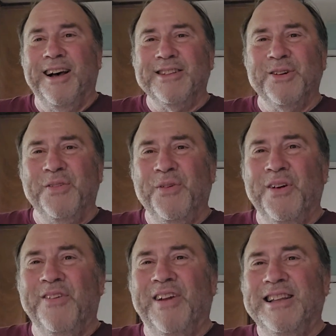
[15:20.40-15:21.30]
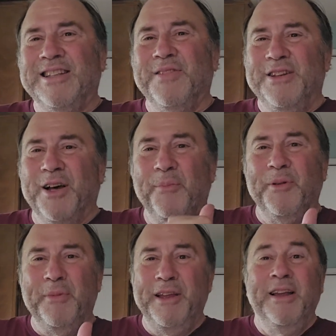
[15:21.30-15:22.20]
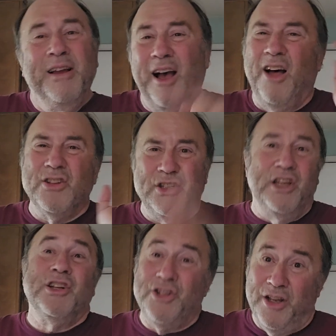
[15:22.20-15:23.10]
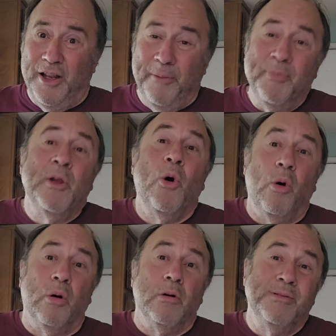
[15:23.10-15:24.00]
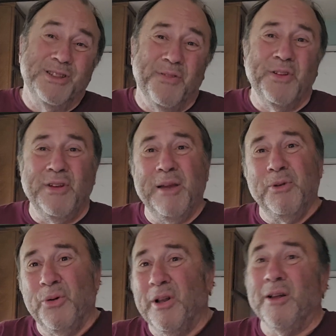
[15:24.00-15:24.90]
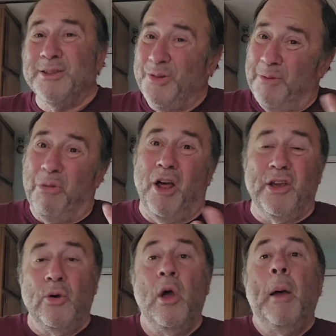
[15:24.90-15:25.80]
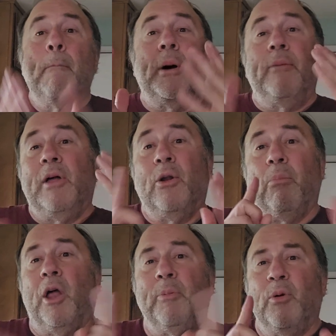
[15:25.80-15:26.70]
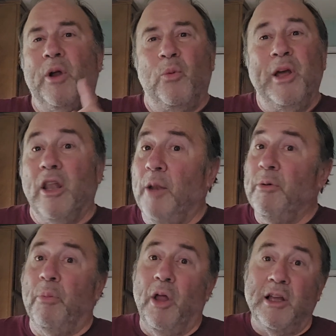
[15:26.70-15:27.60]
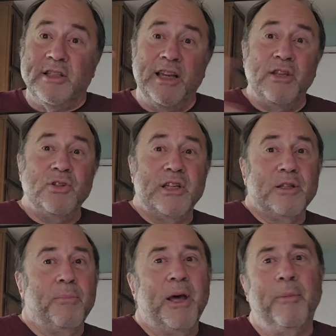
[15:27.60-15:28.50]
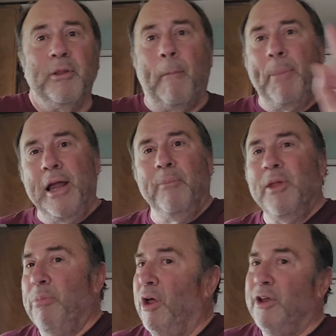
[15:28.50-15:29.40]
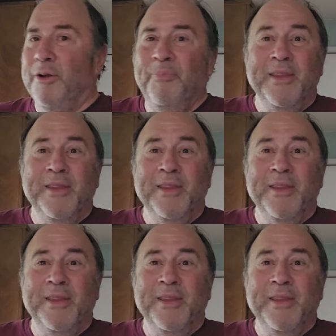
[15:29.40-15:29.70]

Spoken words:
So if you want to write something dumb to me, I'll just tell you to shut up. Or, you know, if you keep doing it, I'll just go ahead and block you. But I don't block people right away. A lot of people block it, saying you say something bad about them, bam, they block you.